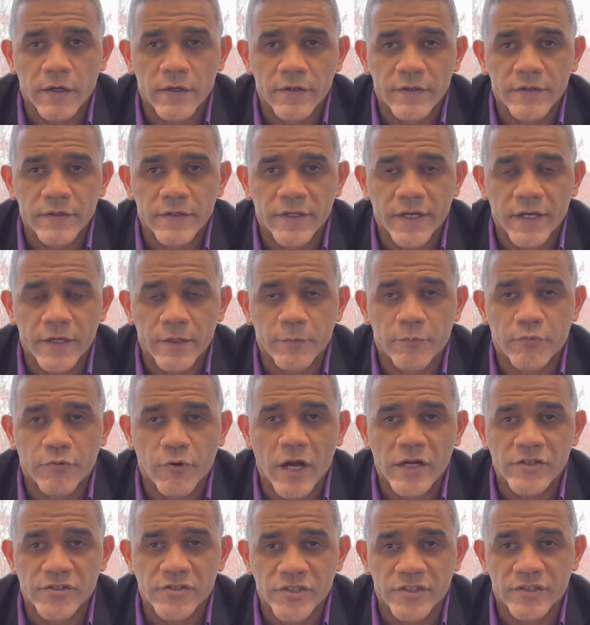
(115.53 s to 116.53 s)
get a
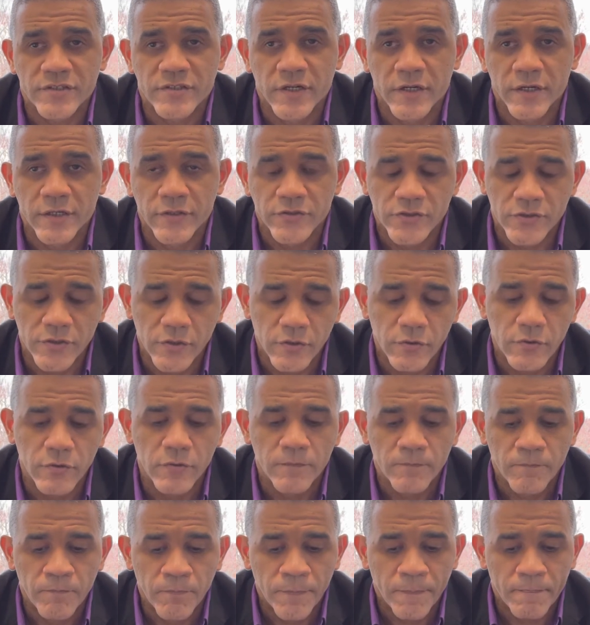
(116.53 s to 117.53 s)
project done. So
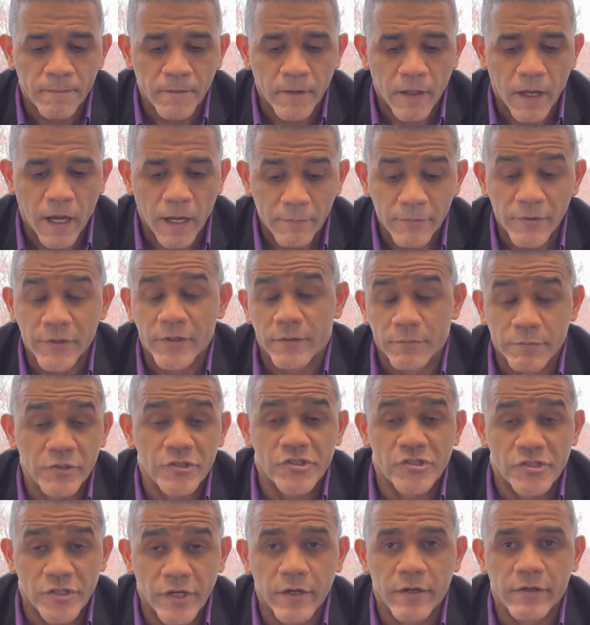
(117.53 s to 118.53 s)
I'm going to be
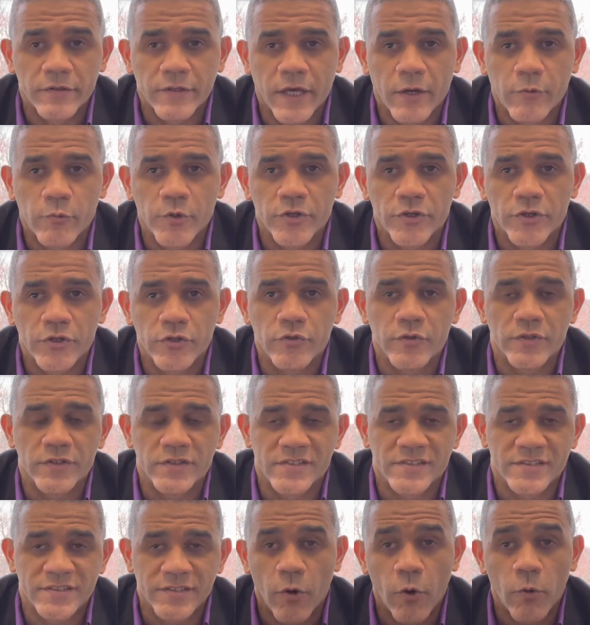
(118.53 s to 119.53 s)
sharing that with you and
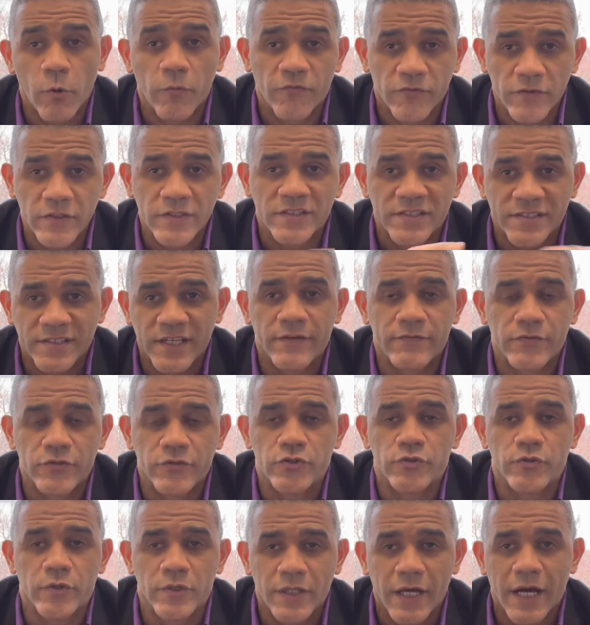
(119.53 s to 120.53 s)
hopefully saving
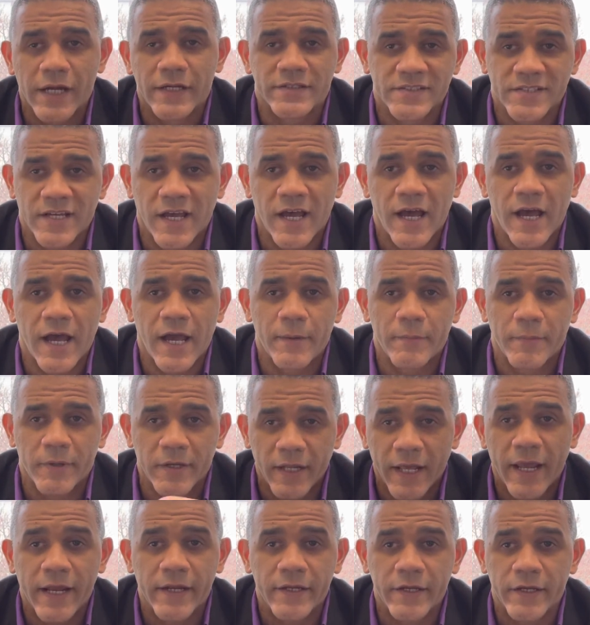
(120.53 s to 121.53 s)
you a lot of time and
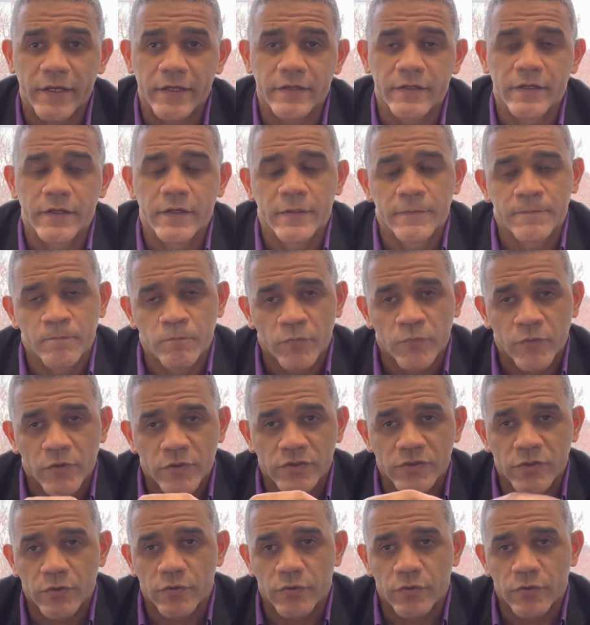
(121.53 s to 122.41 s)
headache so